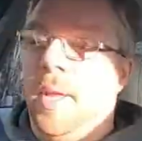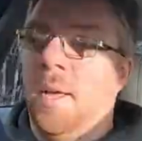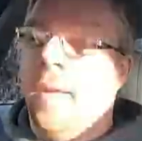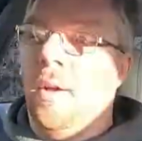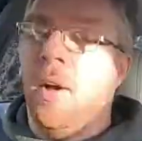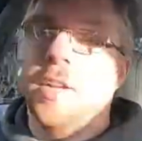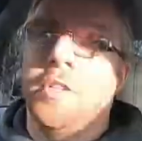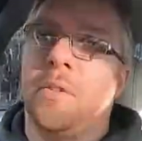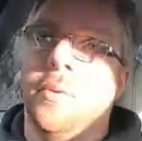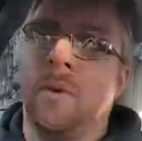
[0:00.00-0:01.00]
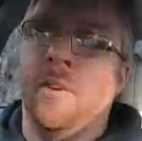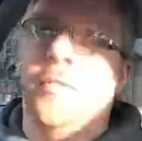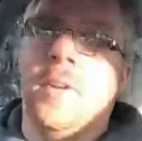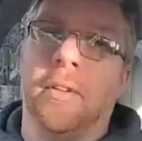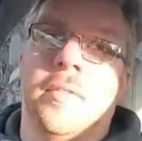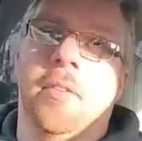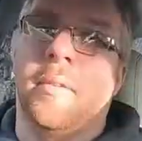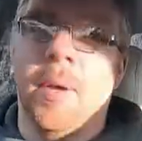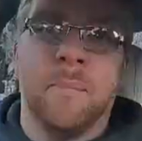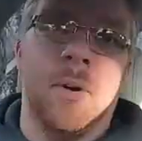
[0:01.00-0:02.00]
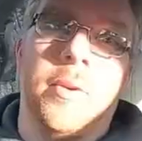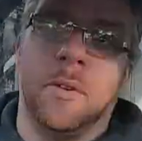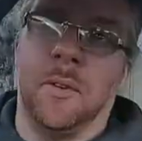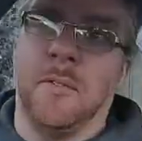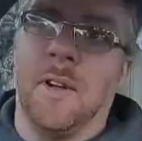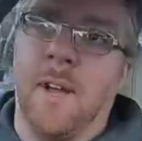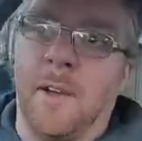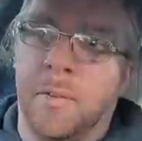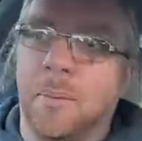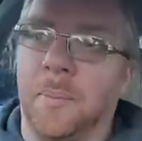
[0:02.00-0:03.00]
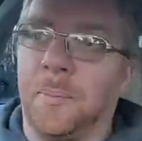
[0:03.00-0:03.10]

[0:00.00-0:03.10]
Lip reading: I actually thought at first that something had broken on the rear axle.